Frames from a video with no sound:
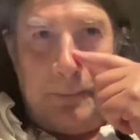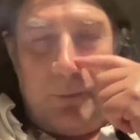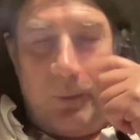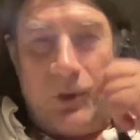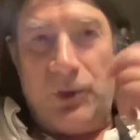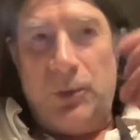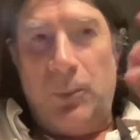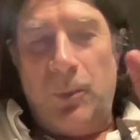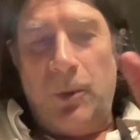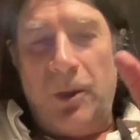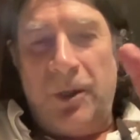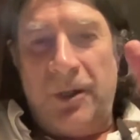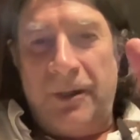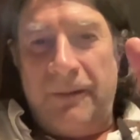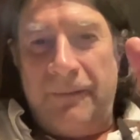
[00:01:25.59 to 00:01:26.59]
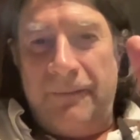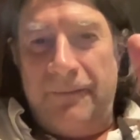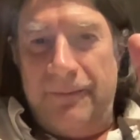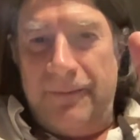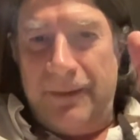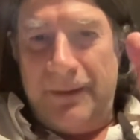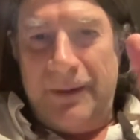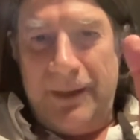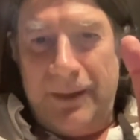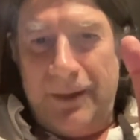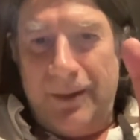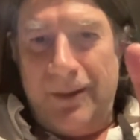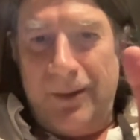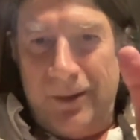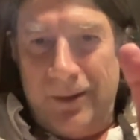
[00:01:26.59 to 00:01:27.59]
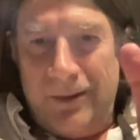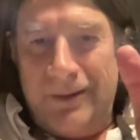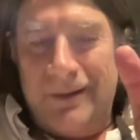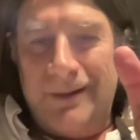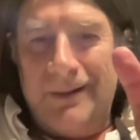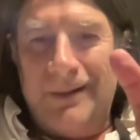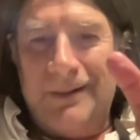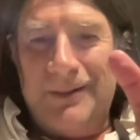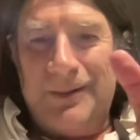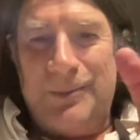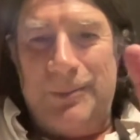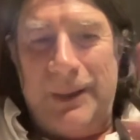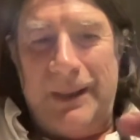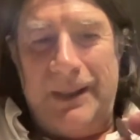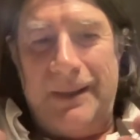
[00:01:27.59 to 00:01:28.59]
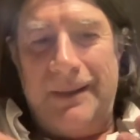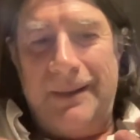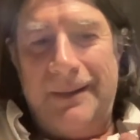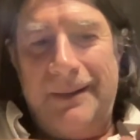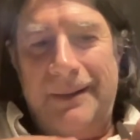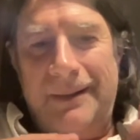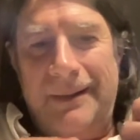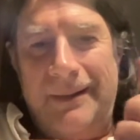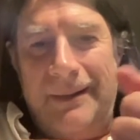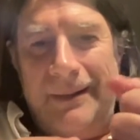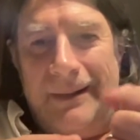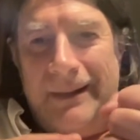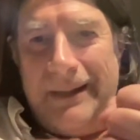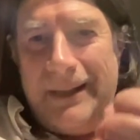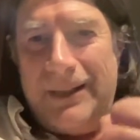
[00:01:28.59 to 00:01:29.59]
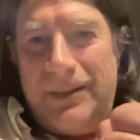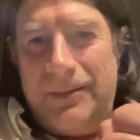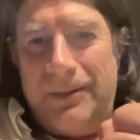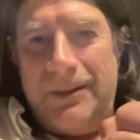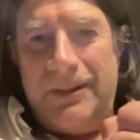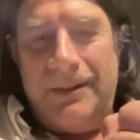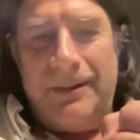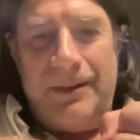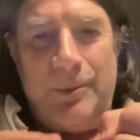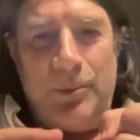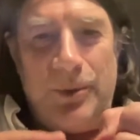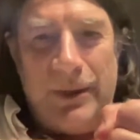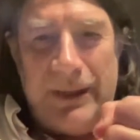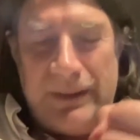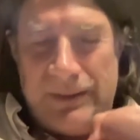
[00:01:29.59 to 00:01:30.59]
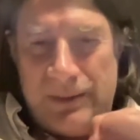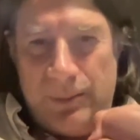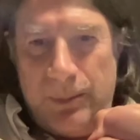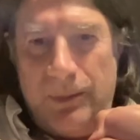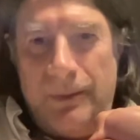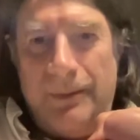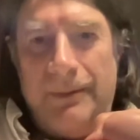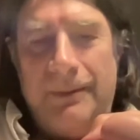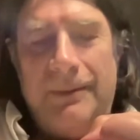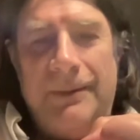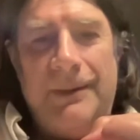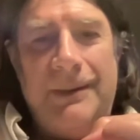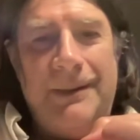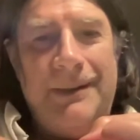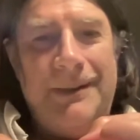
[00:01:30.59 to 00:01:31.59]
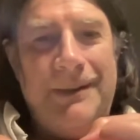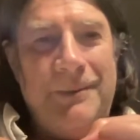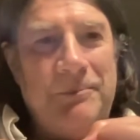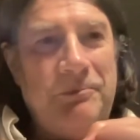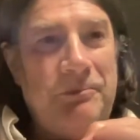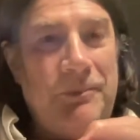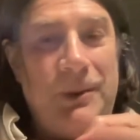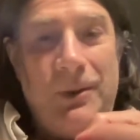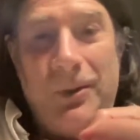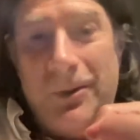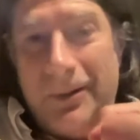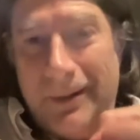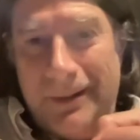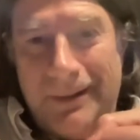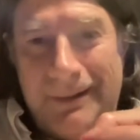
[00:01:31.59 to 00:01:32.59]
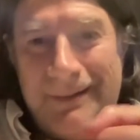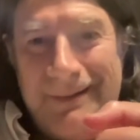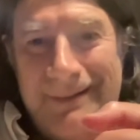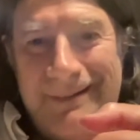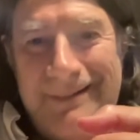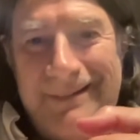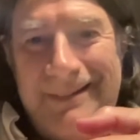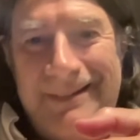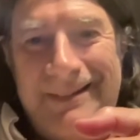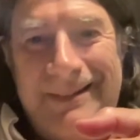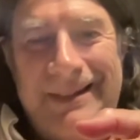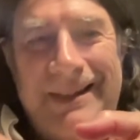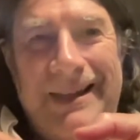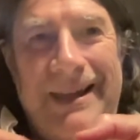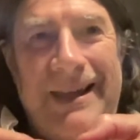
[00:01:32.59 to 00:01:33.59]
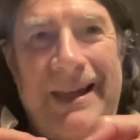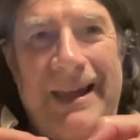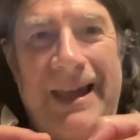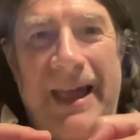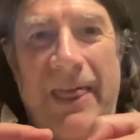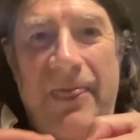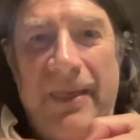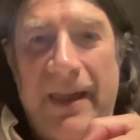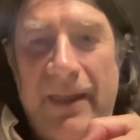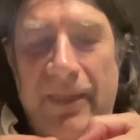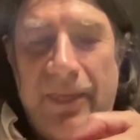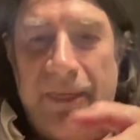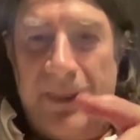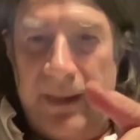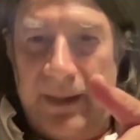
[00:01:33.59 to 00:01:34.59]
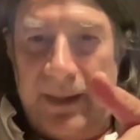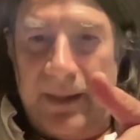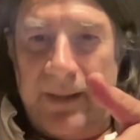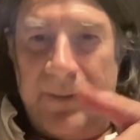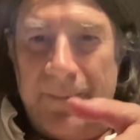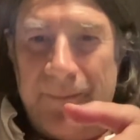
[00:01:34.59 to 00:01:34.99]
which you work very hard to make accurate, comprehensible, good. And that thing